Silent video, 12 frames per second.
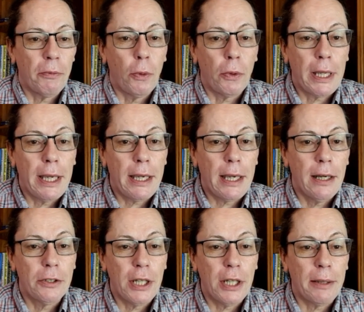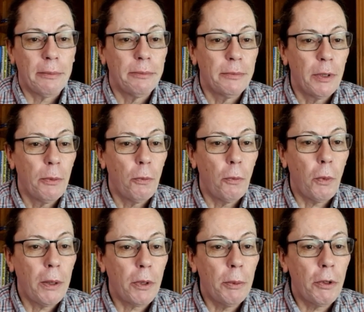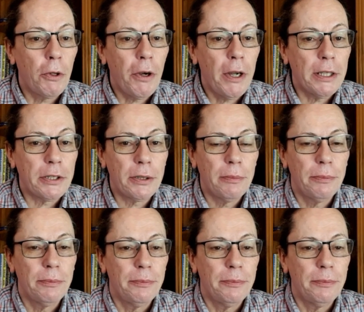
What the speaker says: for Kit Car Chat. Welcome, Chris.